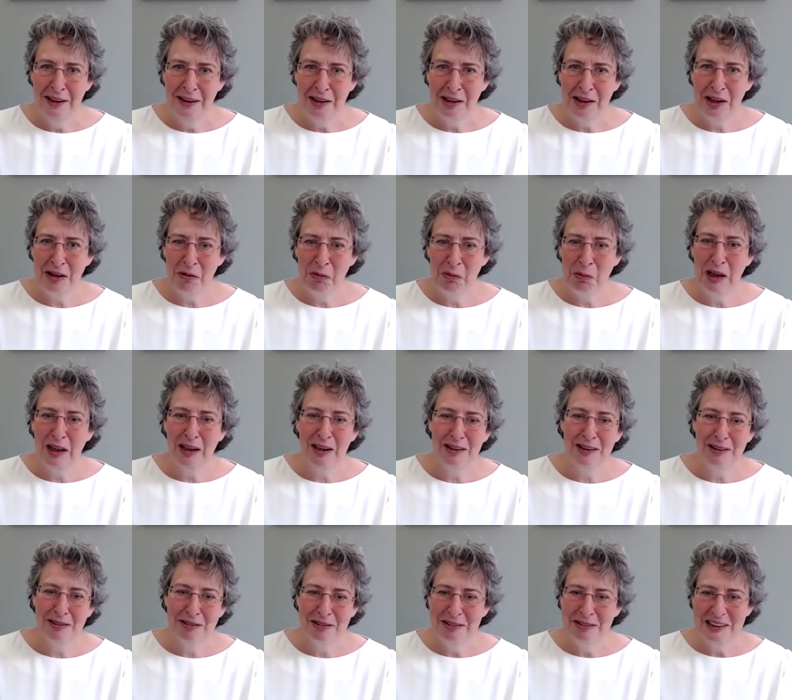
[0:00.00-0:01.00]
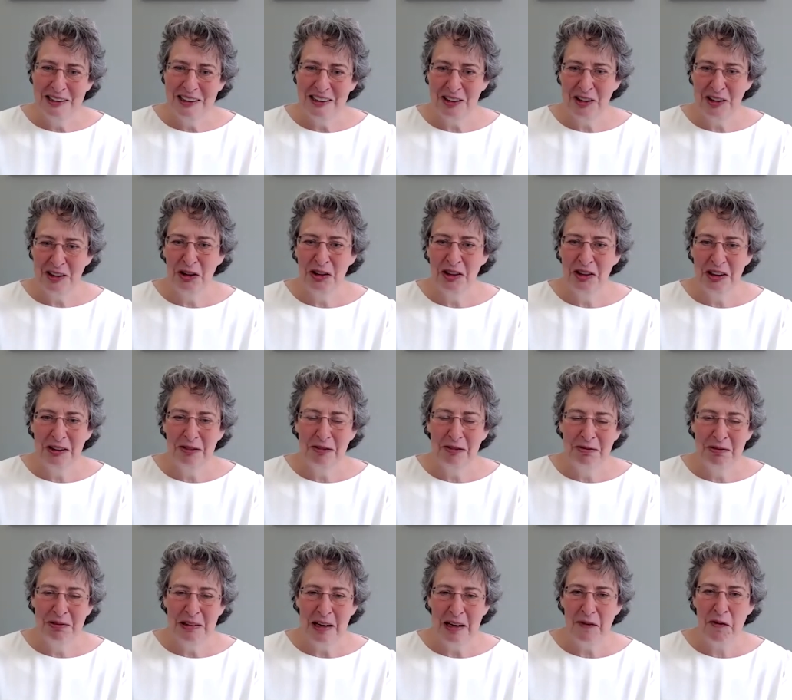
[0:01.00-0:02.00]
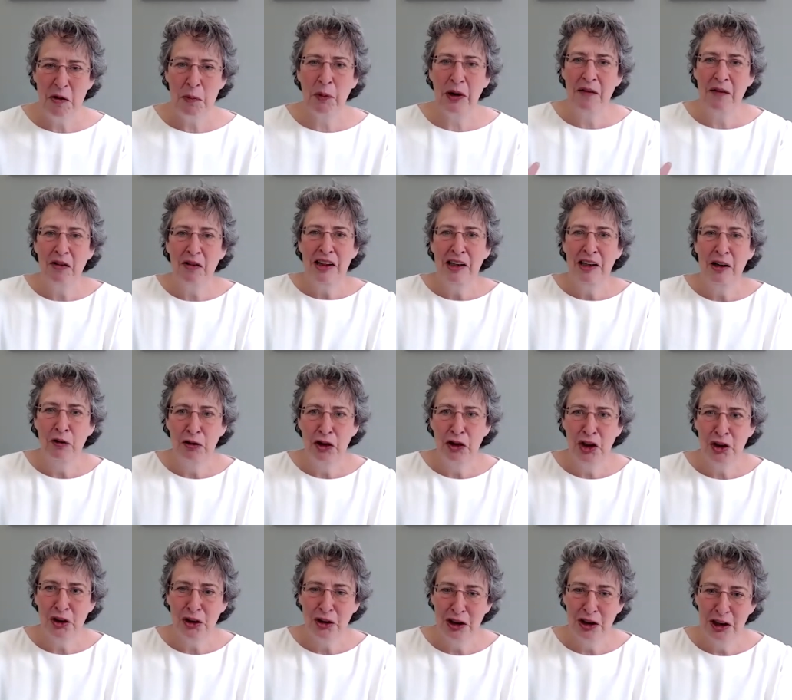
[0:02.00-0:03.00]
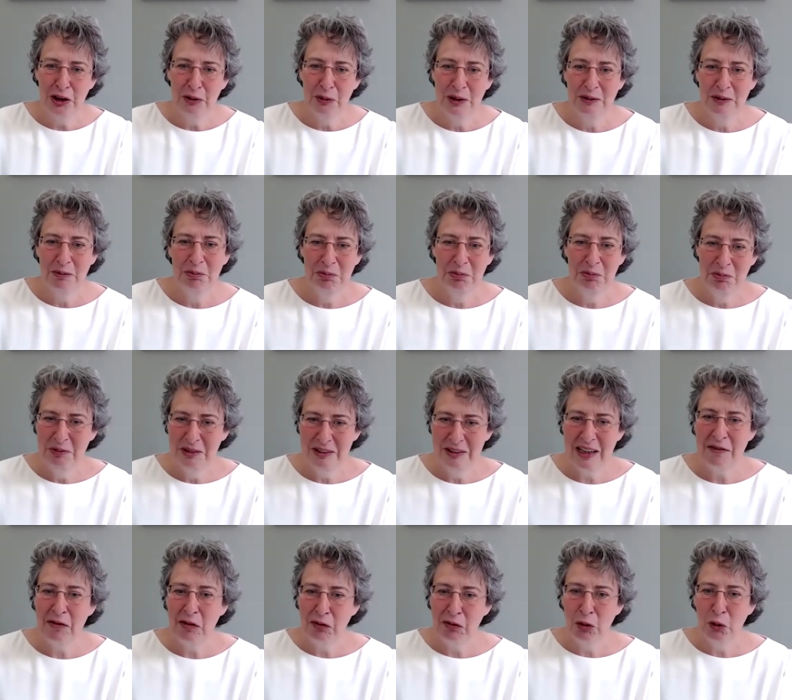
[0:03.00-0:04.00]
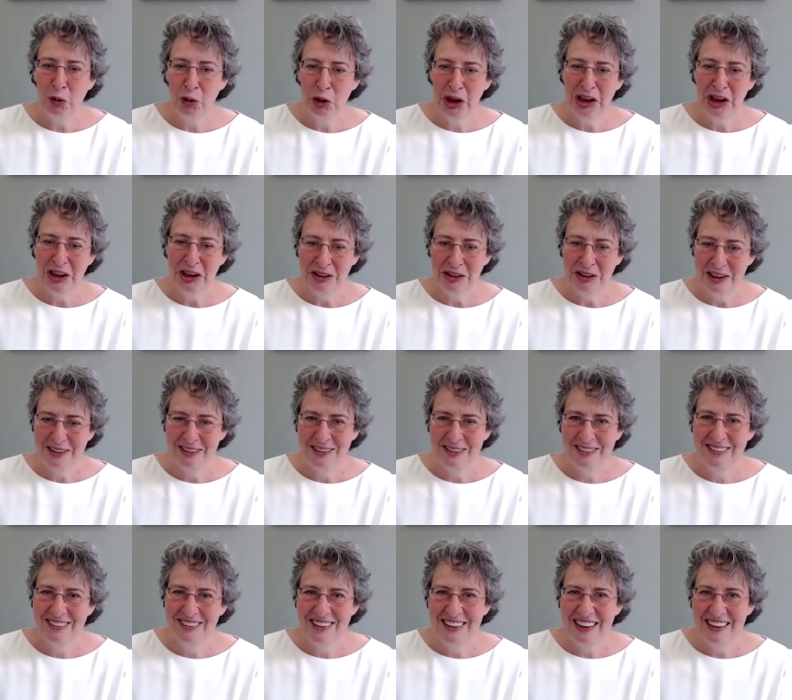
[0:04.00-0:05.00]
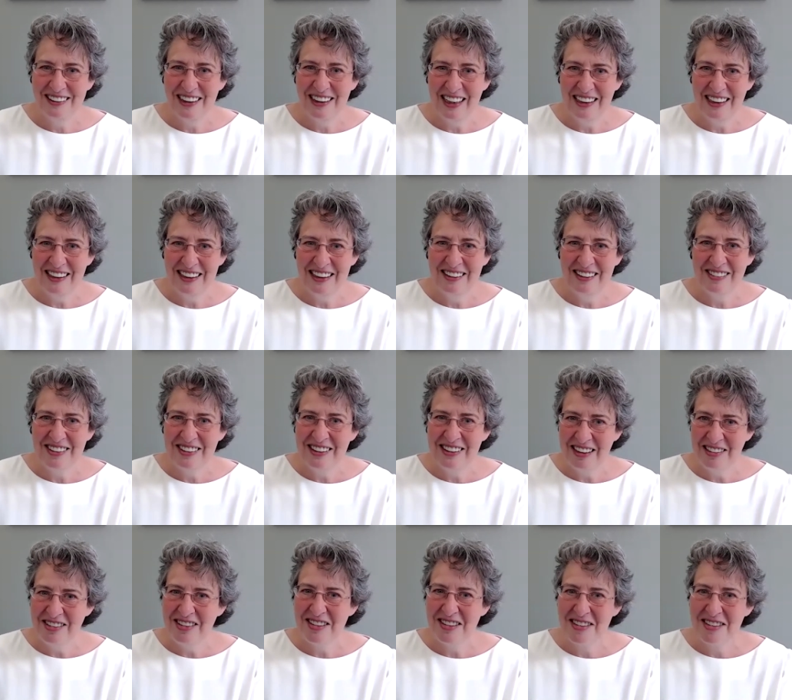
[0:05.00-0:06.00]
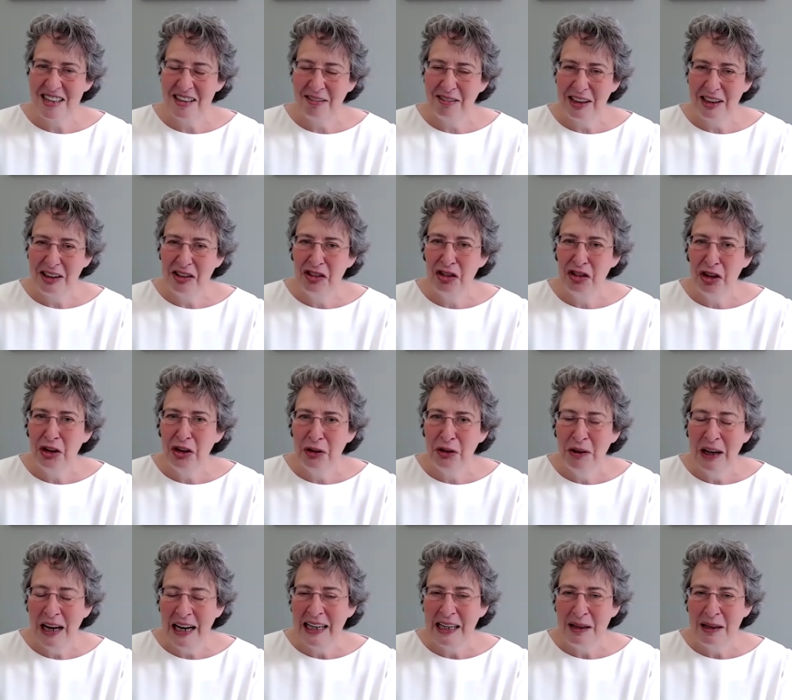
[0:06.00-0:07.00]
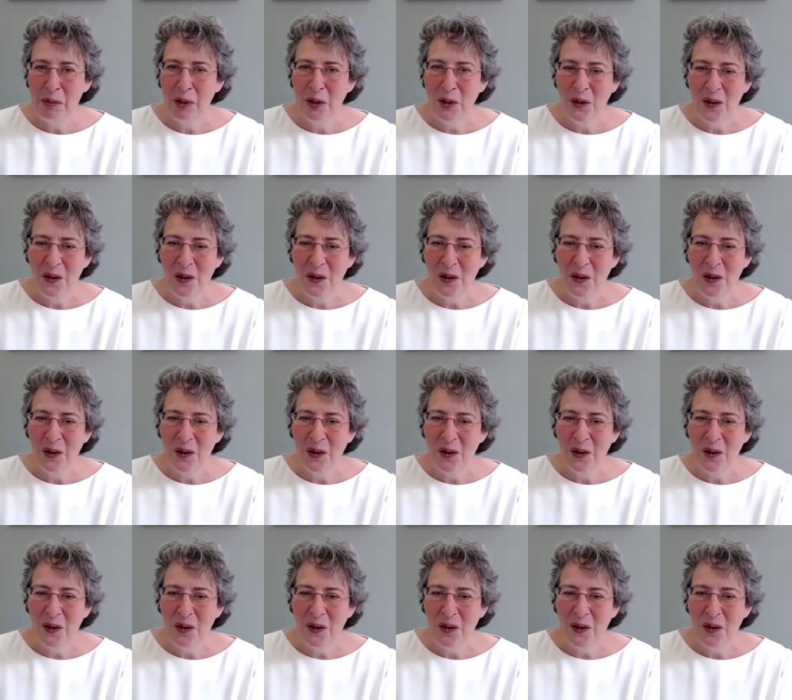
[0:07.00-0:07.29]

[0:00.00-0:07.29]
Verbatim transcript: You know, well, you, you know, if you put everything offshore, you will save a fortune and and that isn't necessarily true. Yeah,